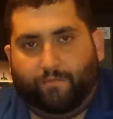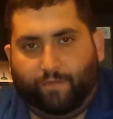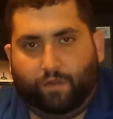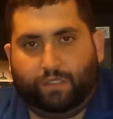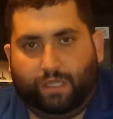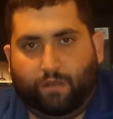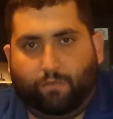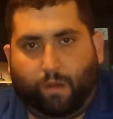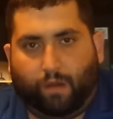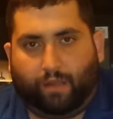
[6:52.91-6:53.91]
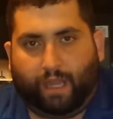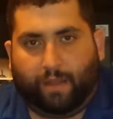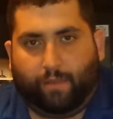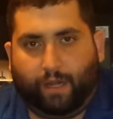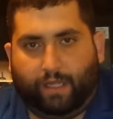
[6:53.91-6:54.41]
first South Park
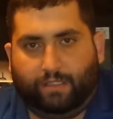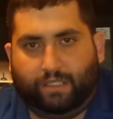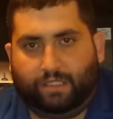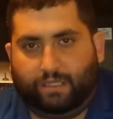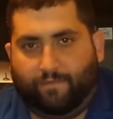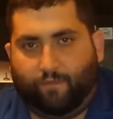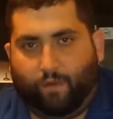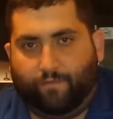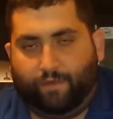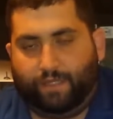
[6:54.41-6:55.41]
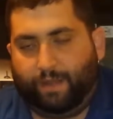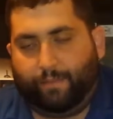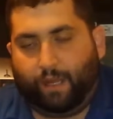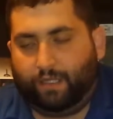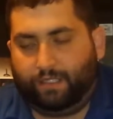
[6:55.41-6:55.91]
game on N64 for
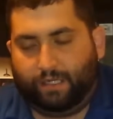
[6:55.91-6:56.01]
$10,